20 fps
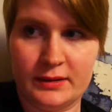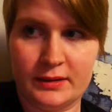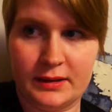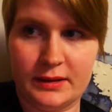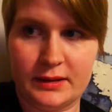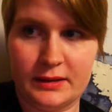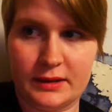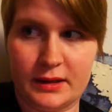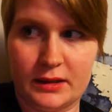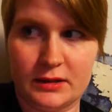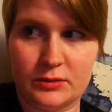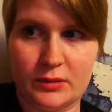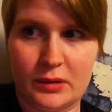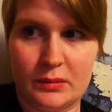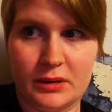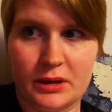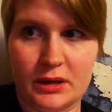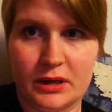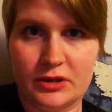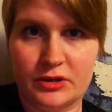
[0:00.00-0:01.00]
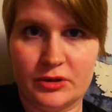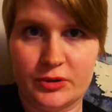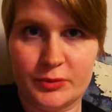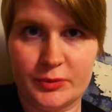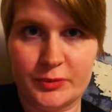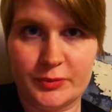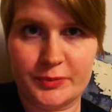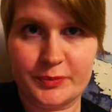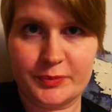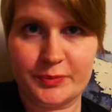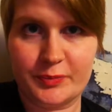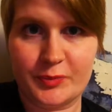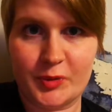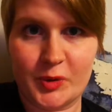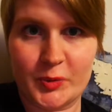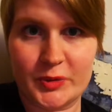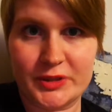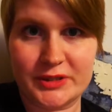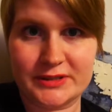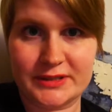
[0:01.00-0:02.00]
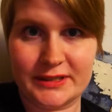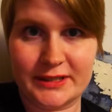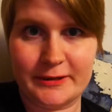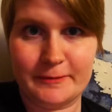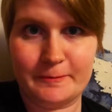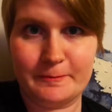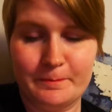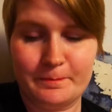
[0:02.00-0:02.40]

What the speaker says: think that's what I'm gonna do. We'll see.